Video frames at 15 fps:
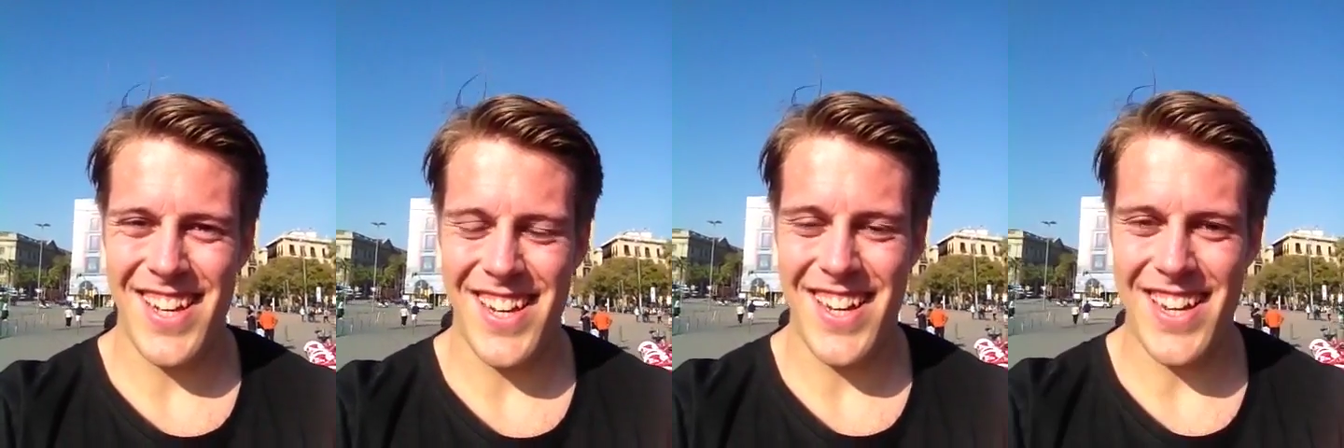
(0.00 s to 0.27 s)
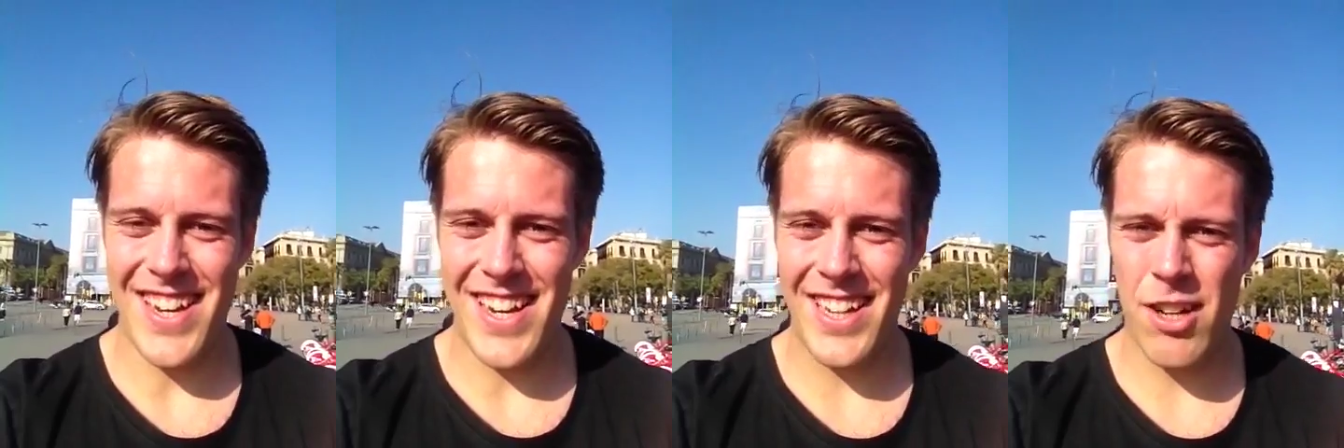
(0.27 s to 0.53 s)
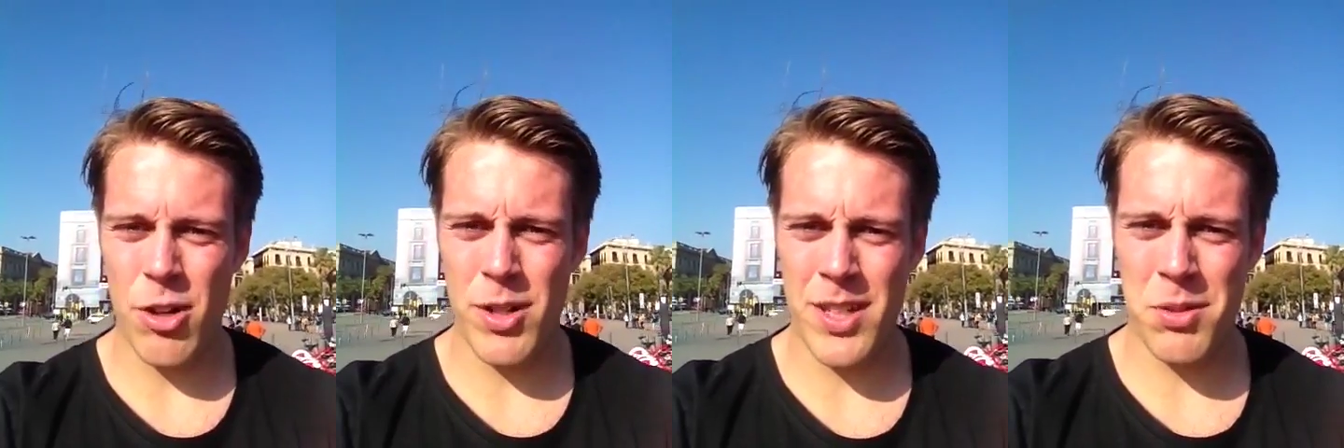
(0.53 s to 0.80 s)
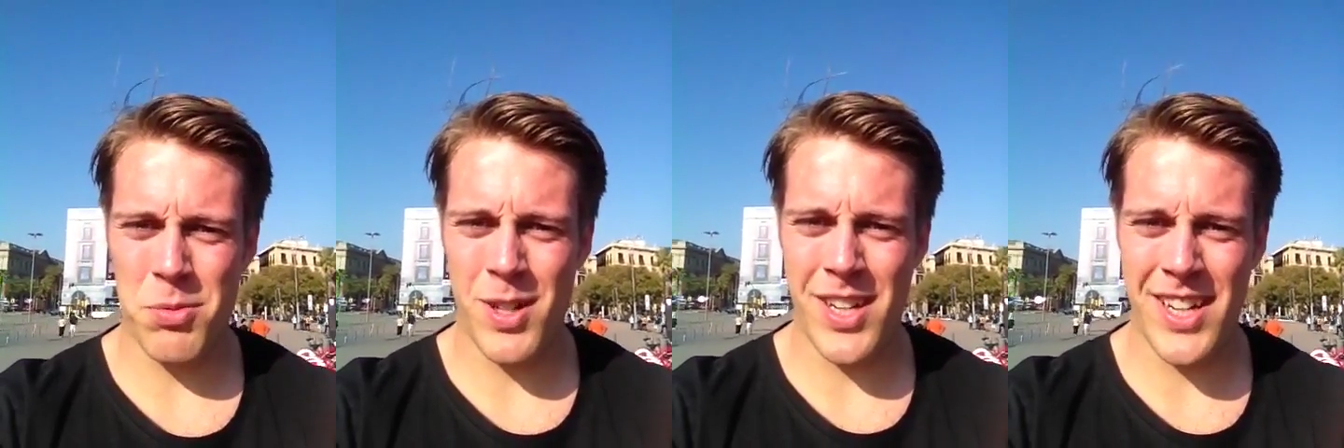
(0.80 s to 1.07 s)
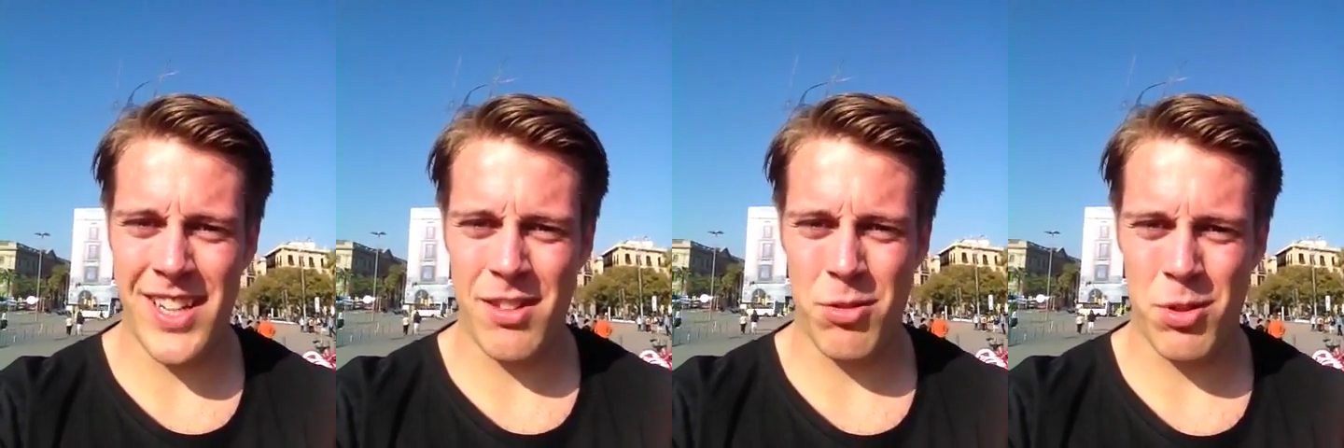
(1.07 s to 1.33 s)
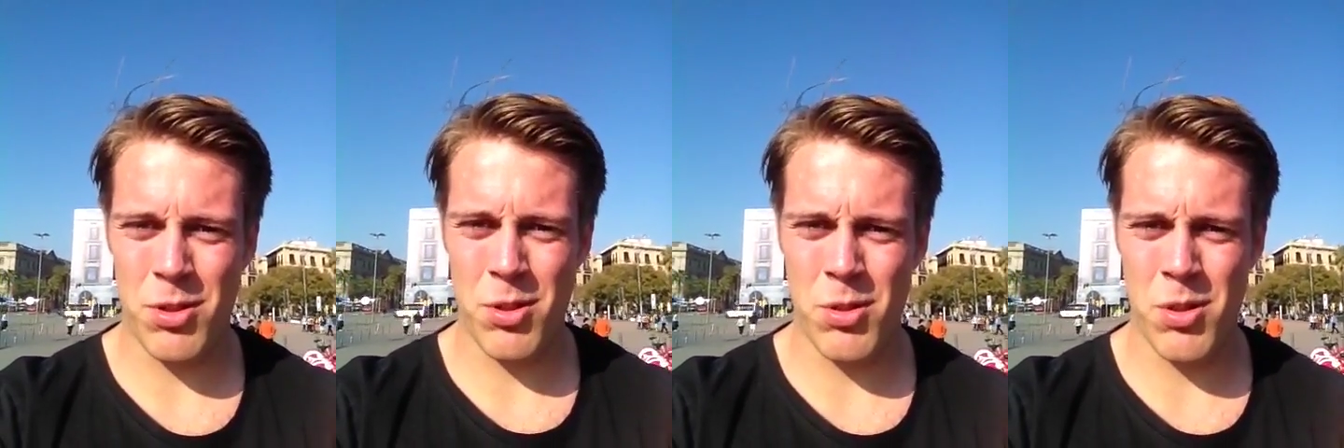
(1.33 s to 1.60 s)
And I go this way
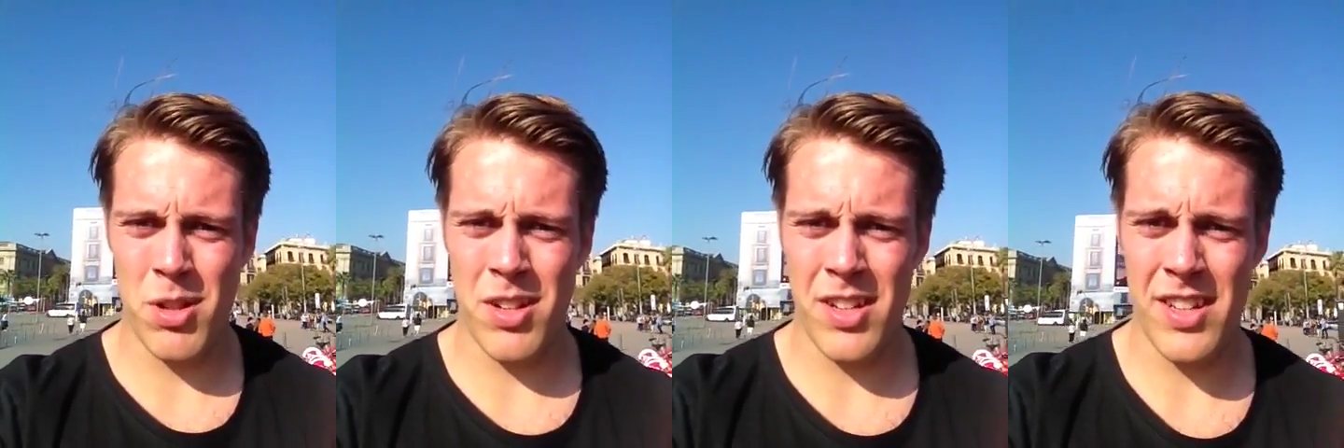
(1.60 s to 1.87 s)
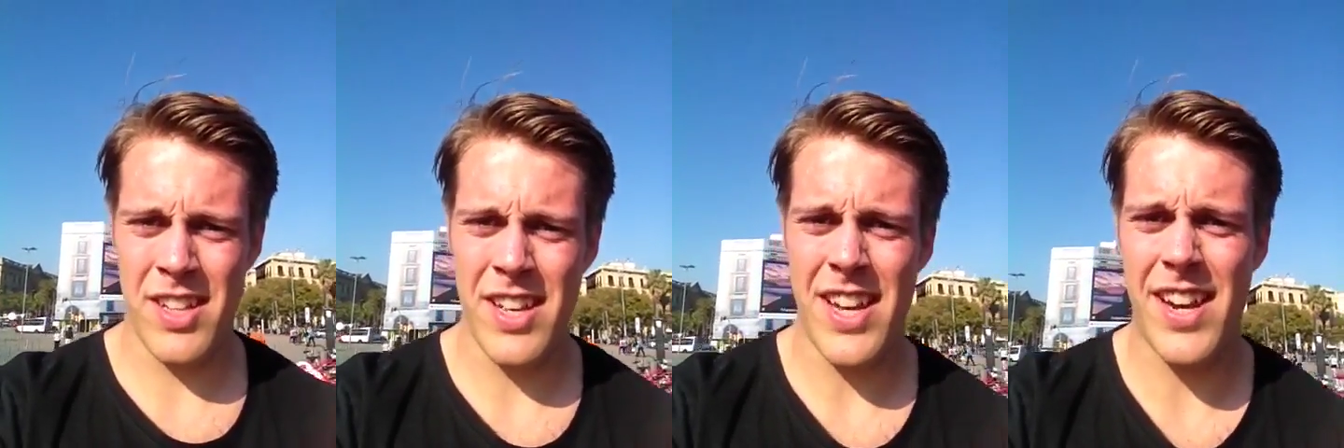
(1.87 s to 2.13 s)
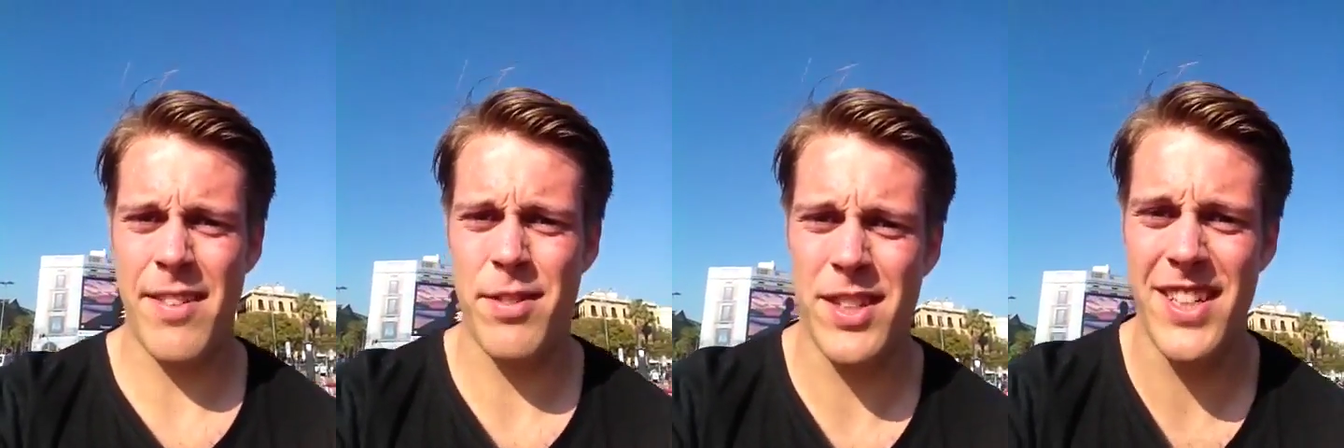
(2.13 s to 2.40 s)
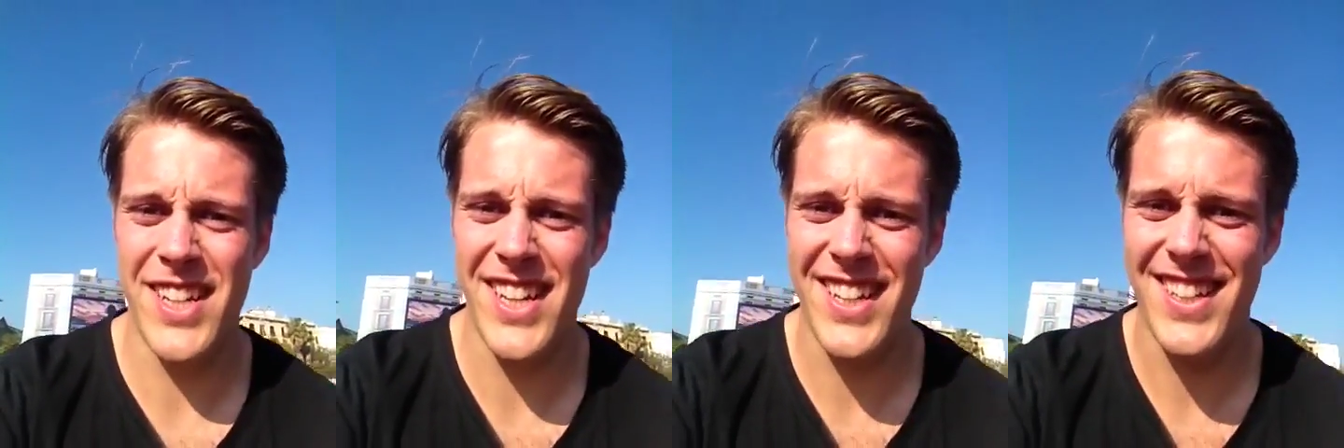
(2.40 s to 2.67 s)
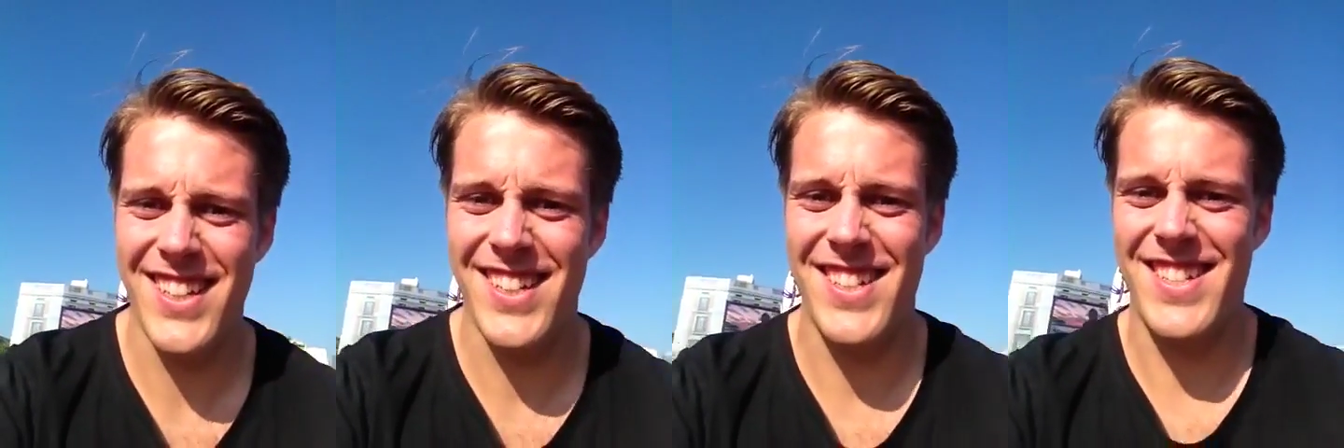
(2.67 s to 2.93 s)
to school every day,